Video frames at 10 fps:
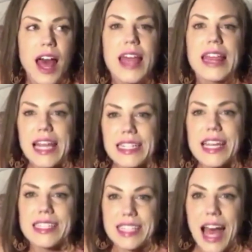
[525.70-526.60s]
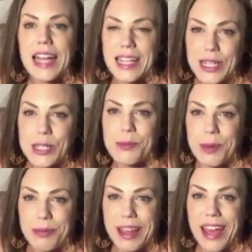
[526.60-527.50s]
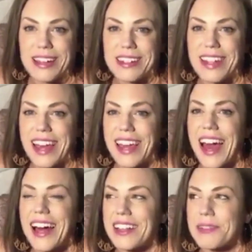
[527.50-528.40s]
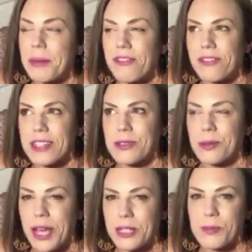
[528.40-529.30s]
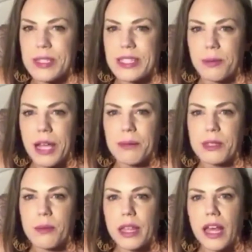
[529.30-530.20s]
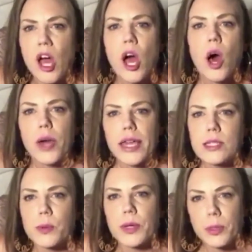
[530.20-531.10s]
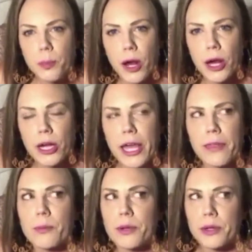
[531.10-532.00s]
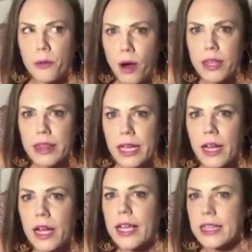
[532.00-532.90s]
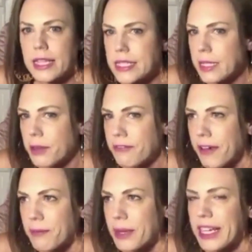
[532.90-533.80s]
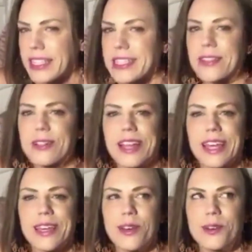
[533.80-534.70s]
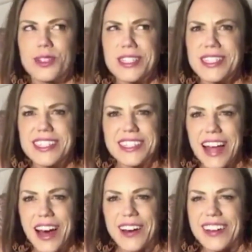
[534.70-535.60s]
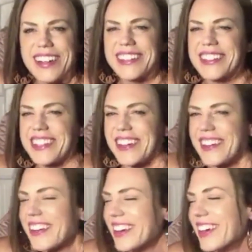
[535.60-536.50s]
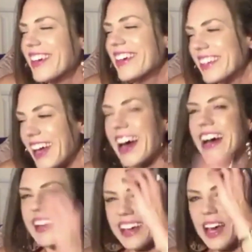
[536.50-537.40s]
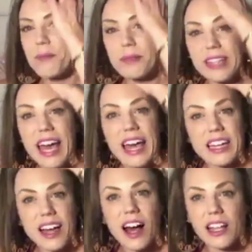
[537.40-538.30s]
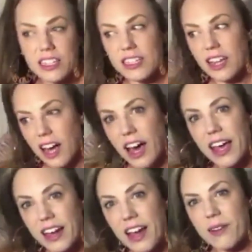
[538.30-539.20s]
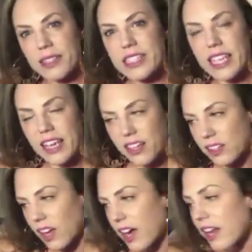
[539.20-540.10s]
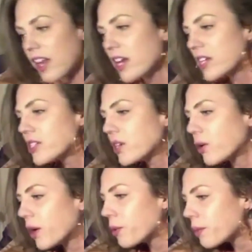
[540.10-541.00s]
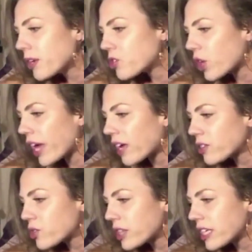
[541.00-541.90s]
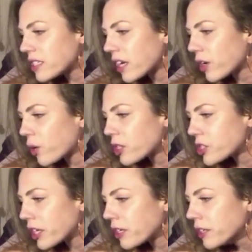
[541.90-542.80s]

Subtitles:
that does not need to be planned. Like my friends will catch me sometimes. I'll be like, okay, so we're gonna park and then we're gonna walk there and that's gonna be 5 minutes, and they're like, yo, just chill out. So yeah, I plan a lot. I would say a lot. So I want to make sure I answered the entire question.